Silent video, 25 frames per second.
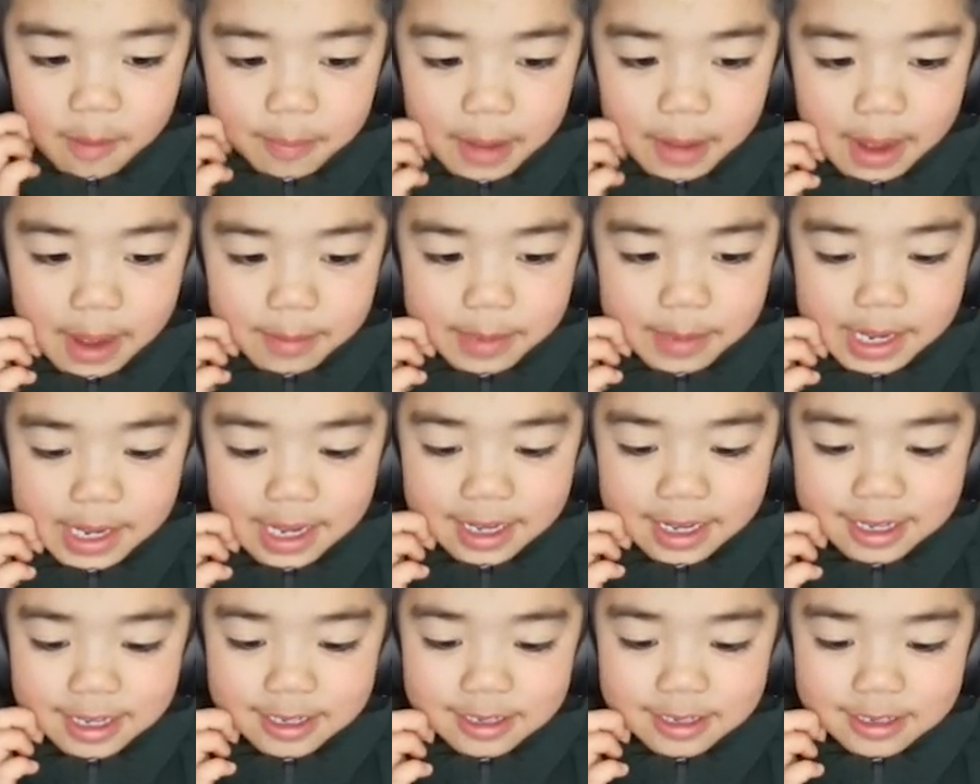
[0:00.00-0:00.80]

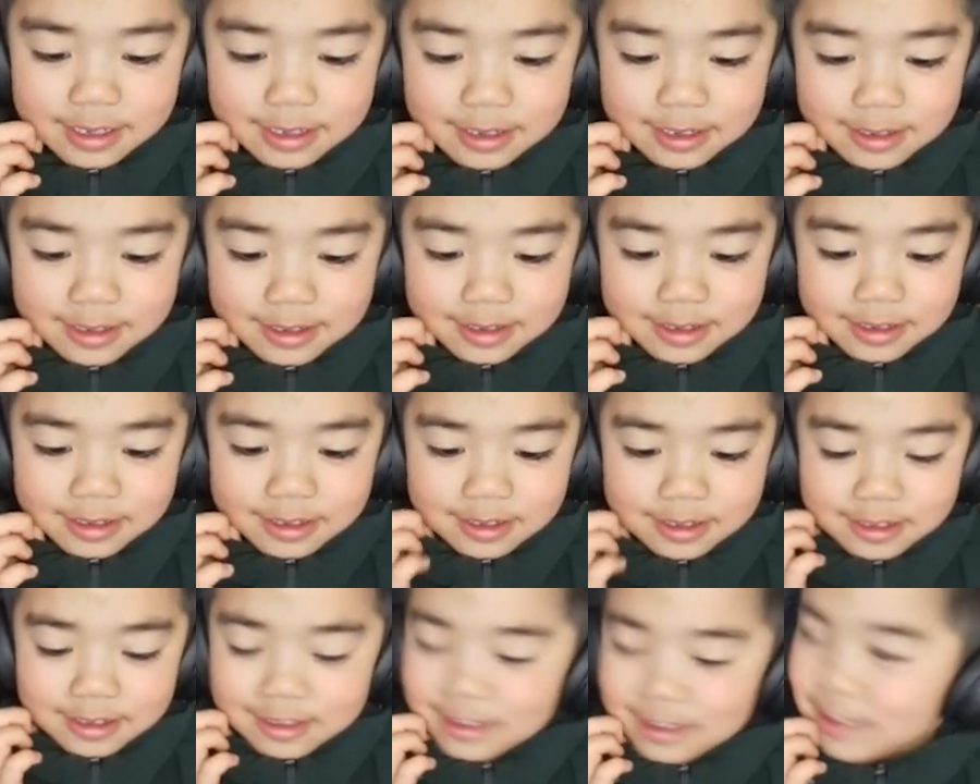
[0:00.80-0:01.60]
Bubba. What?
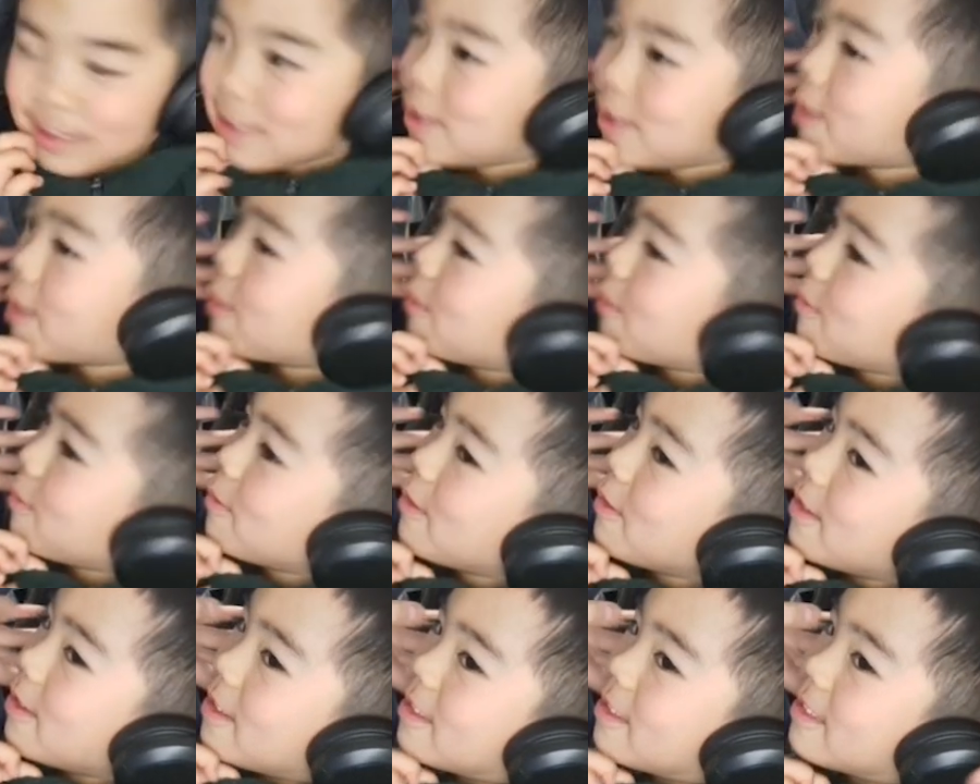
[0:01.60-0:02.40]
You,
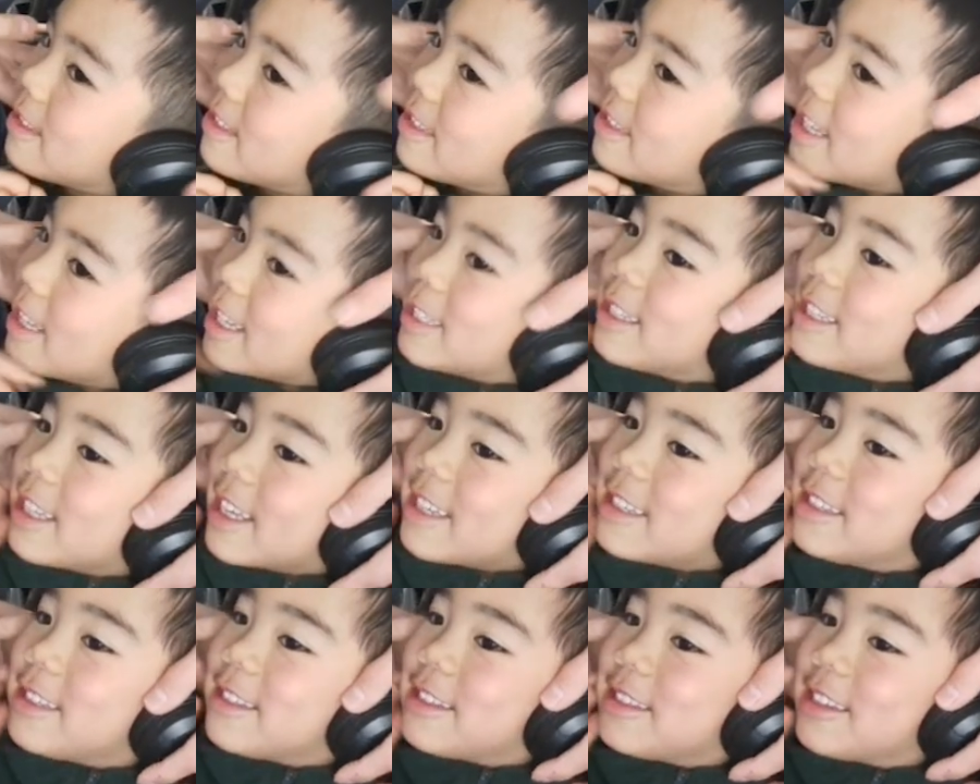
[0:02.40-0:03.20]
this
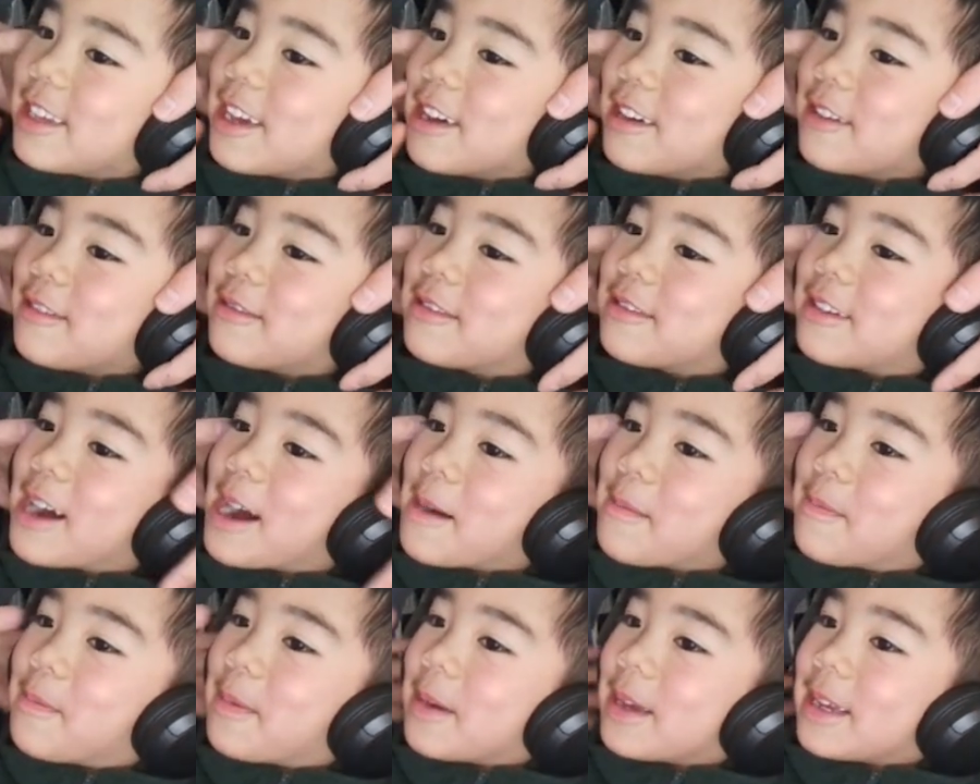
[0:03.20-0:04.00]
is still
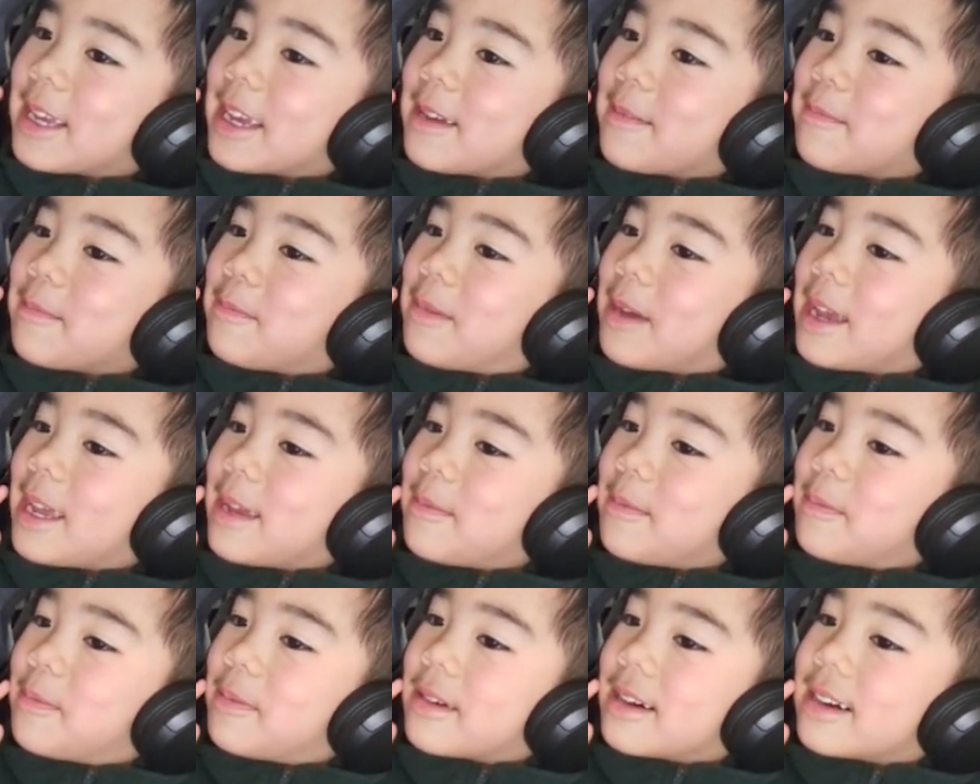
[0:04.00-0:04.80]
copying
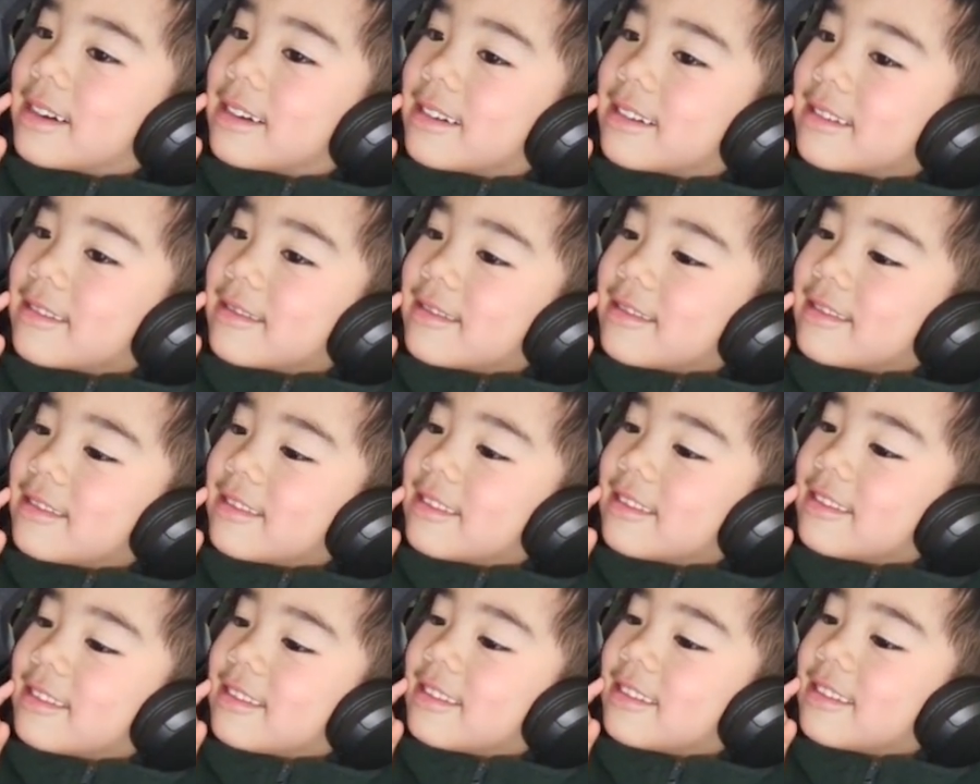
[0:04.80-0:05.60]
people. Yeah, so you can
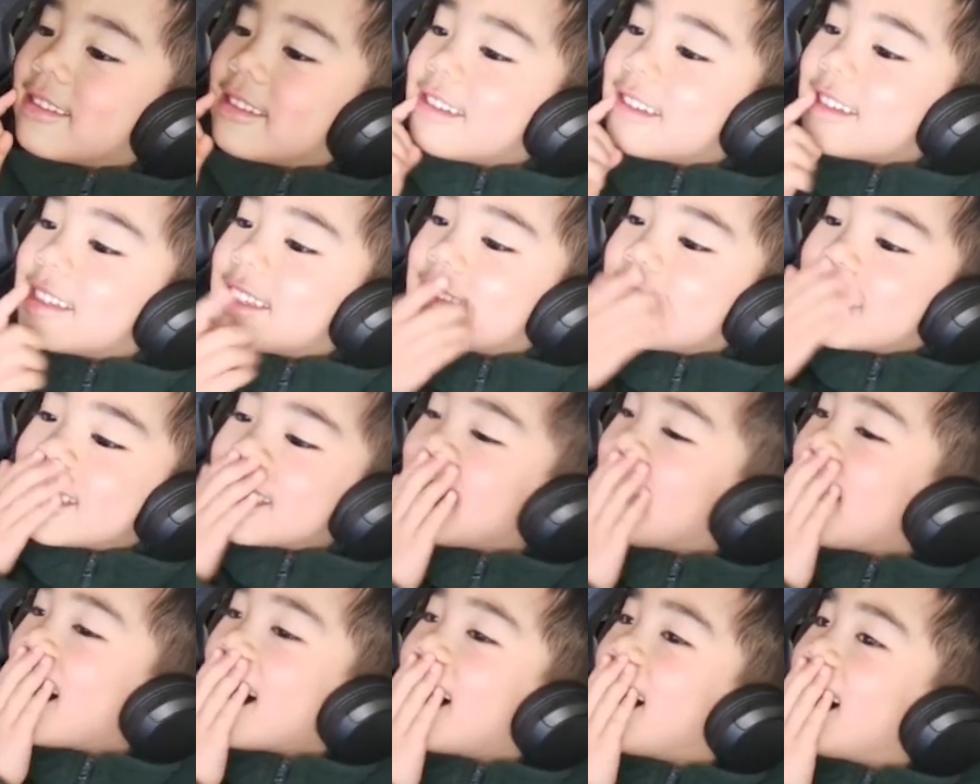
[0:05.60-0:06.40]
hear what you're saying.
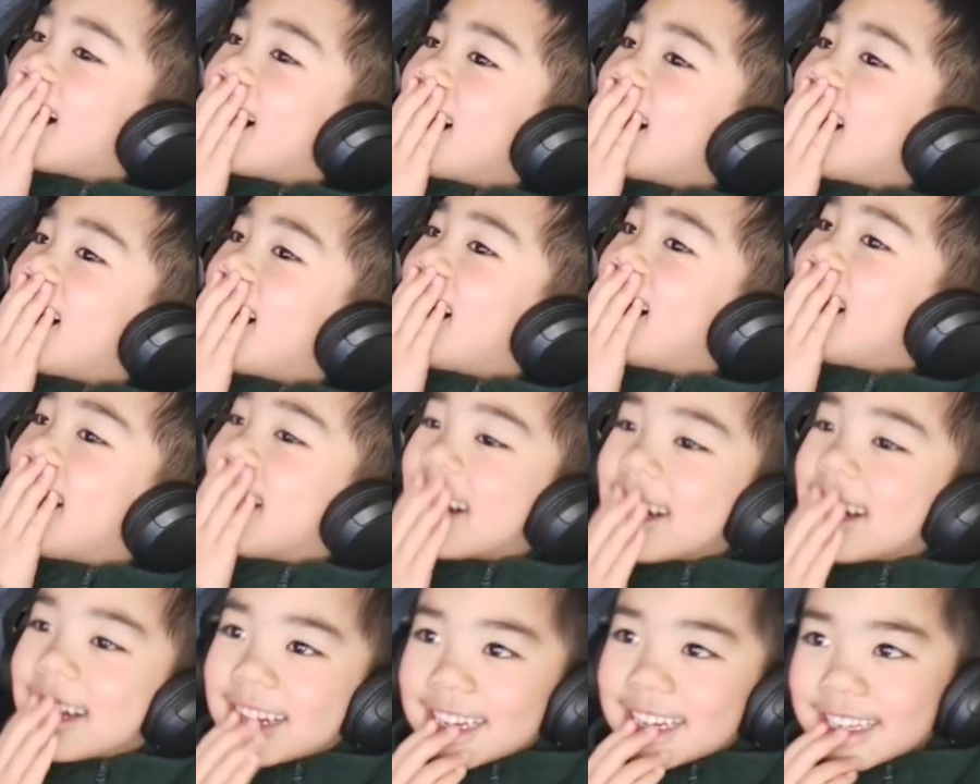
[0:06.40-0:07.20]
Ah. Uh,
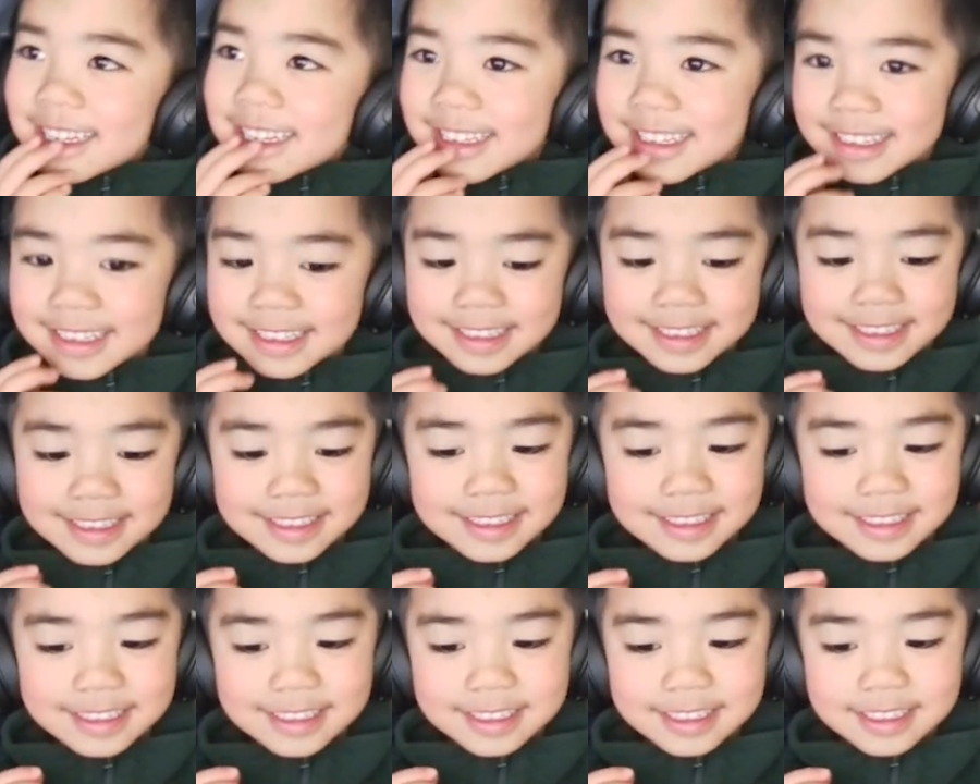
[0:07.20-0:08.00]
you explain it
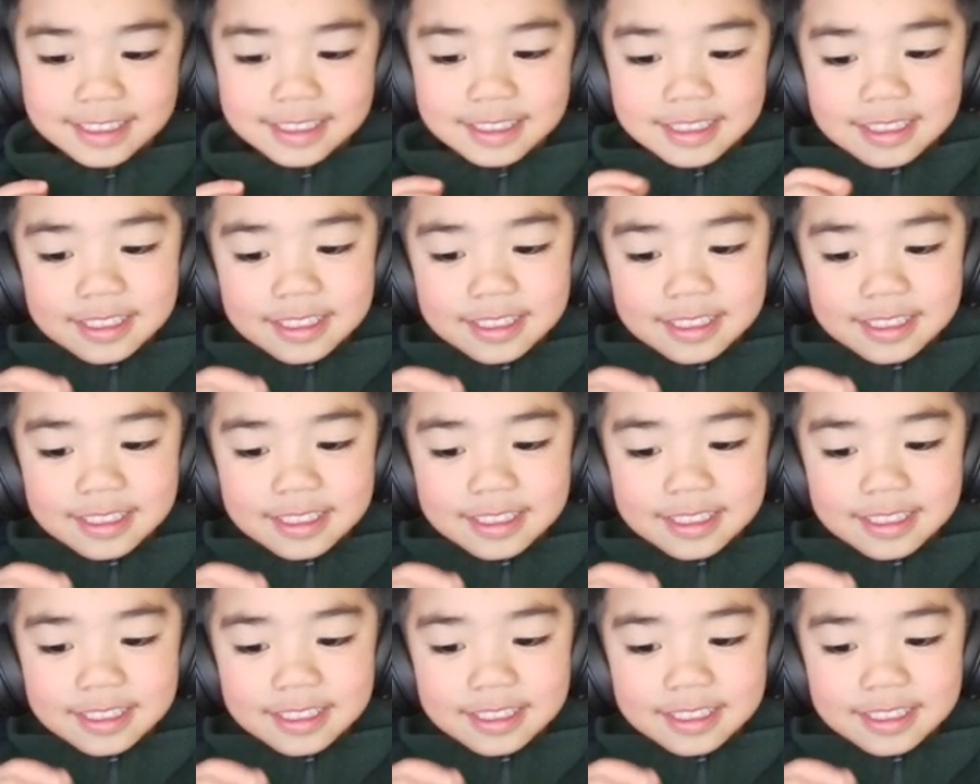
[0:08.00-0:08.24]
well.